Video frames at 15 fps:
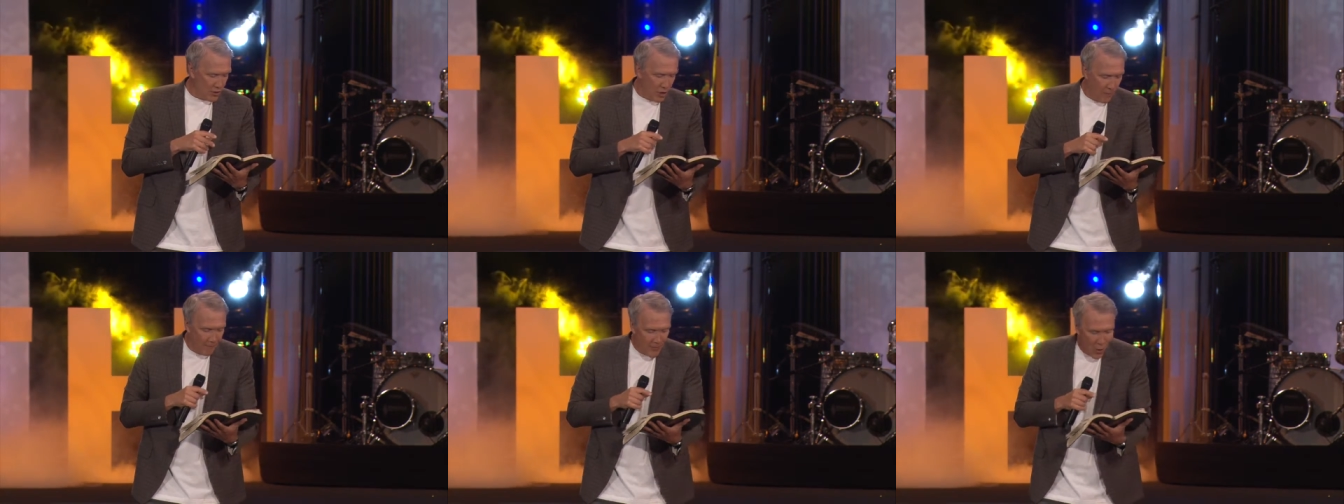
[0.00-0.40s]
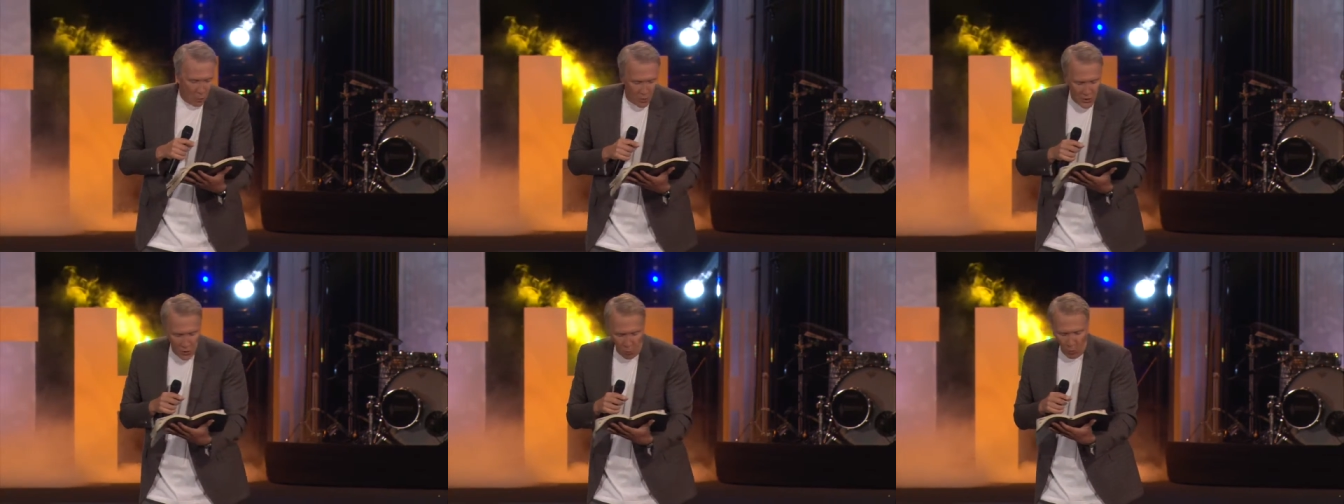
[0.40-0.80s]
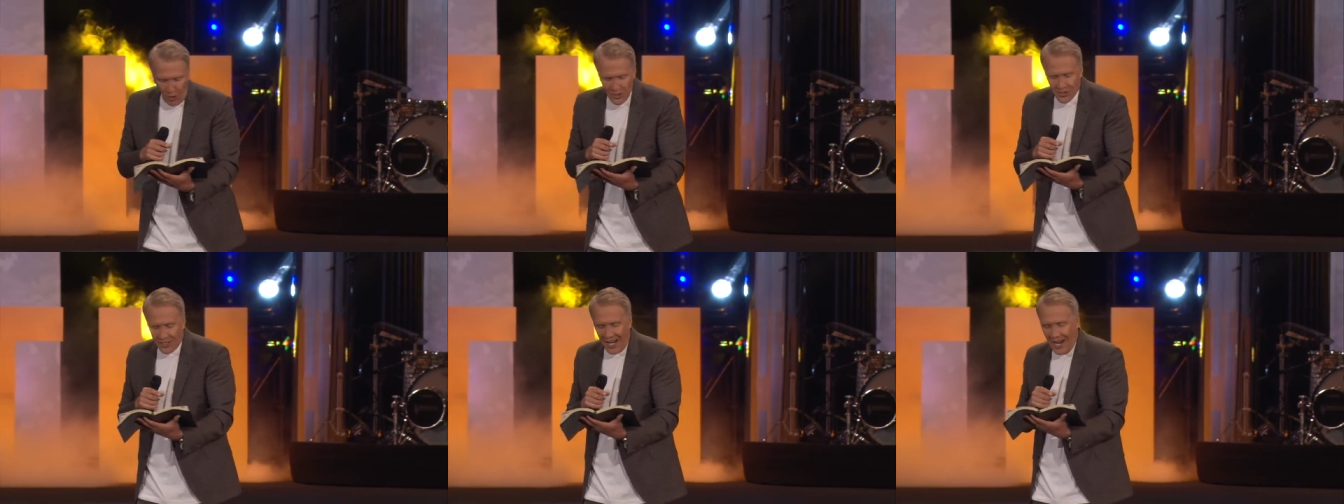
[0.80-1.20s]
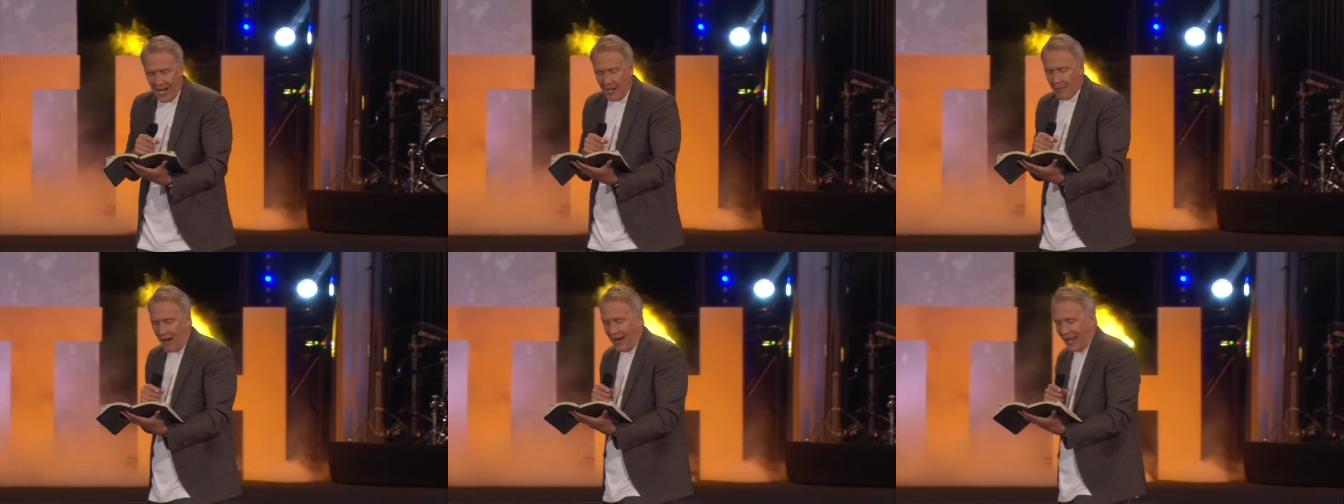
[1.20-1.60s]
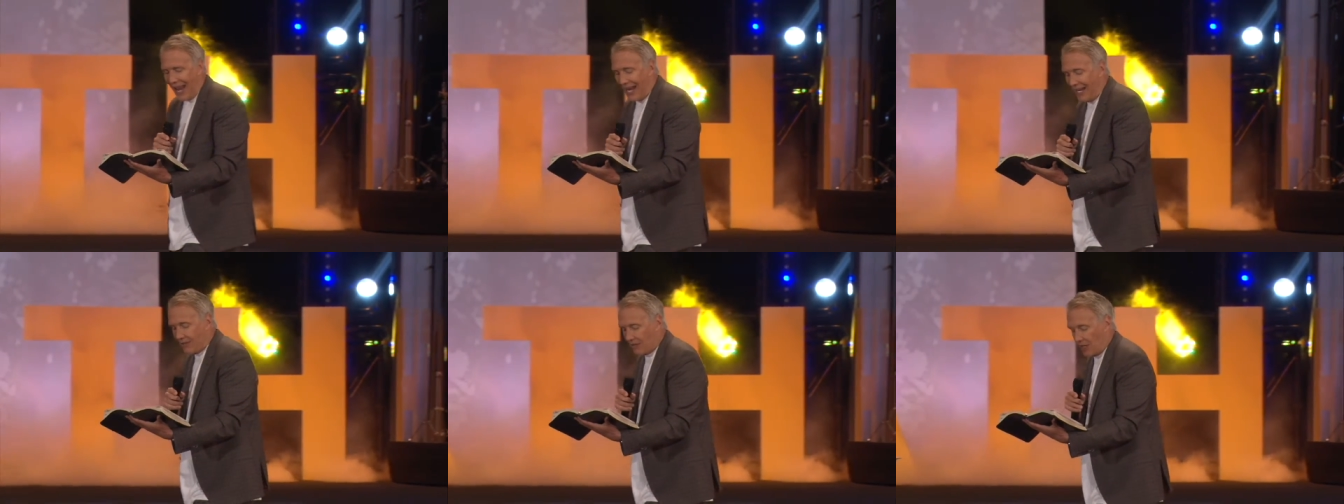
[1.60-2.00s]
So when your words came, I
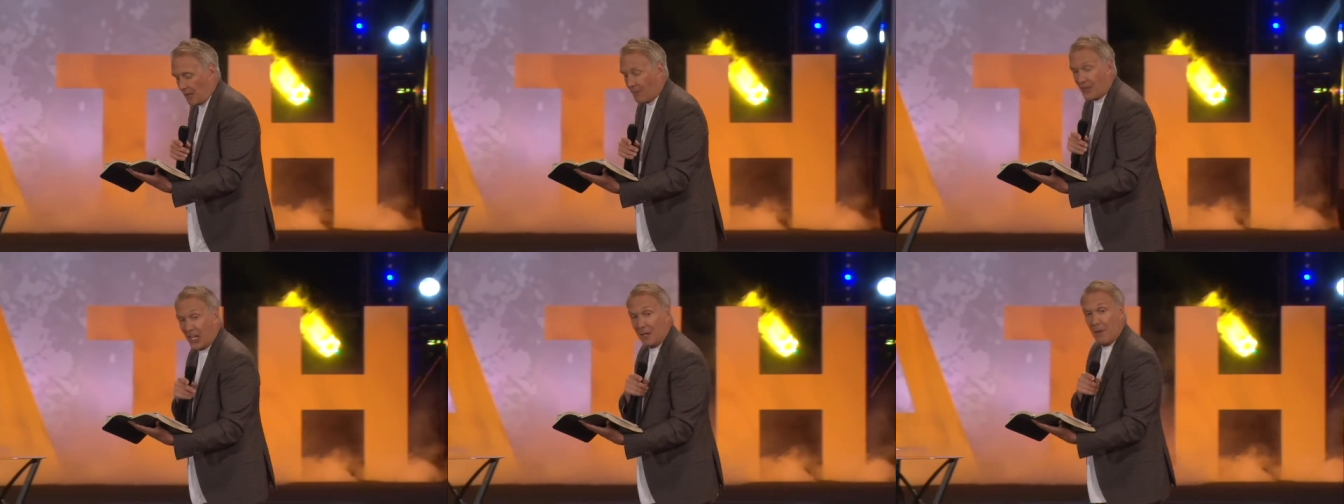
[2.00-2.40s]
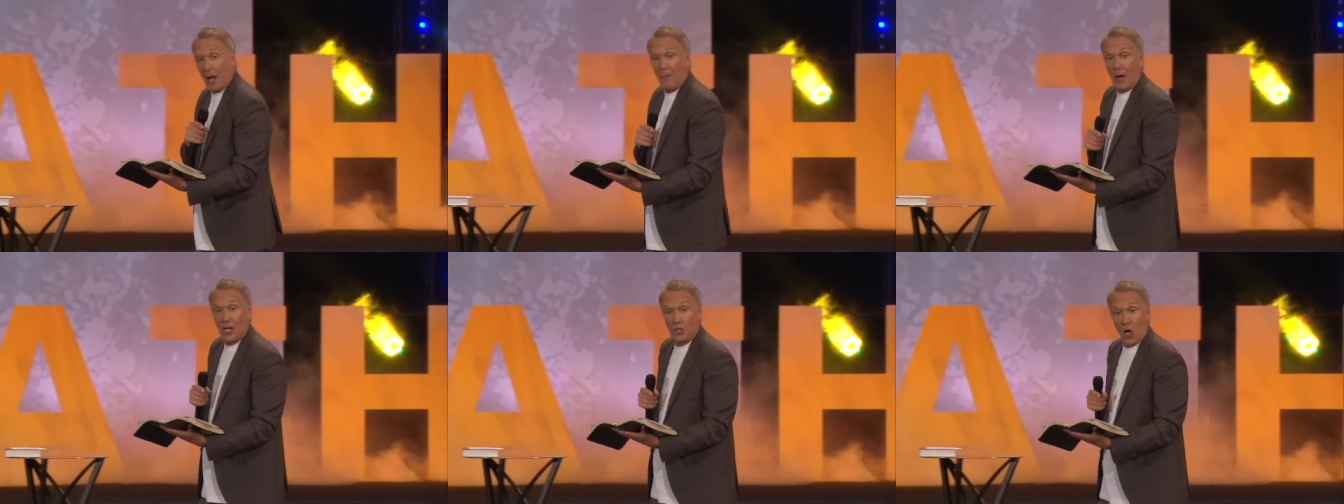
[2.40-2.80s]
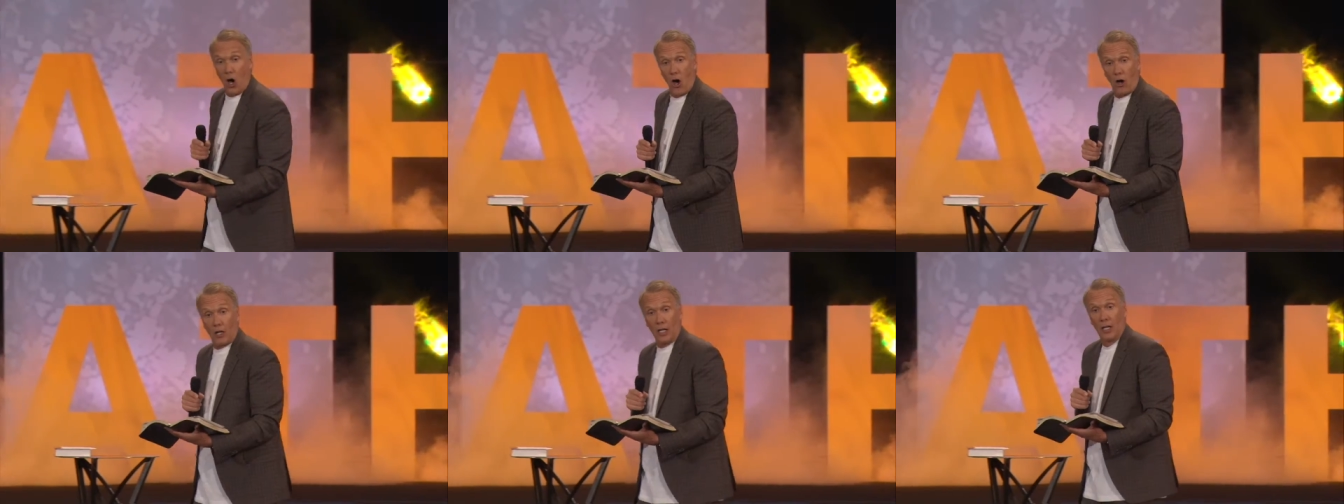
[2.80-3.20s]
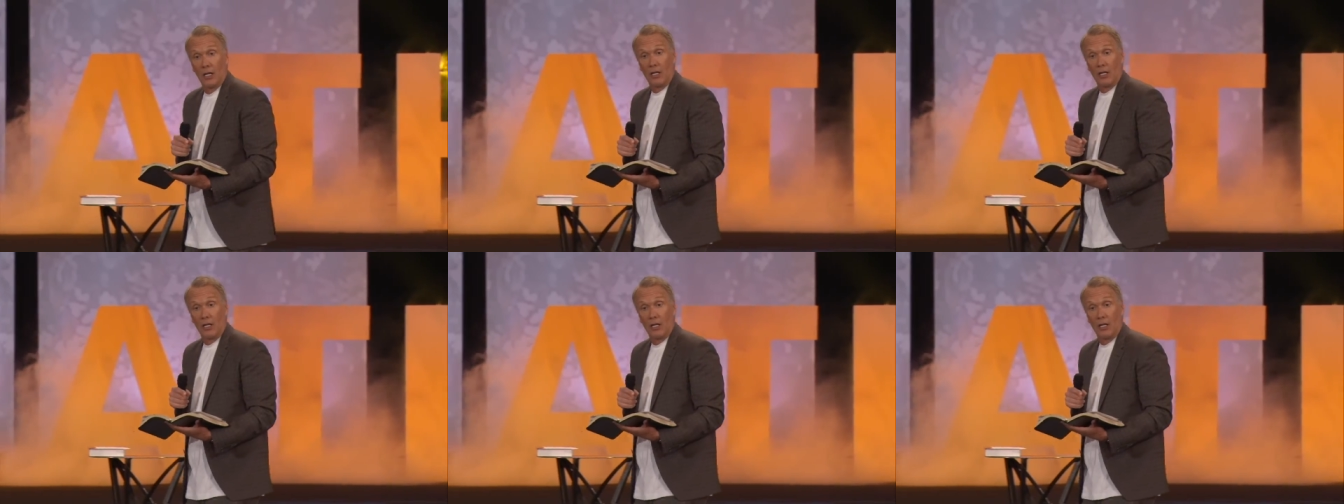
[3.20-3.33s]
ate them. Think about my dog.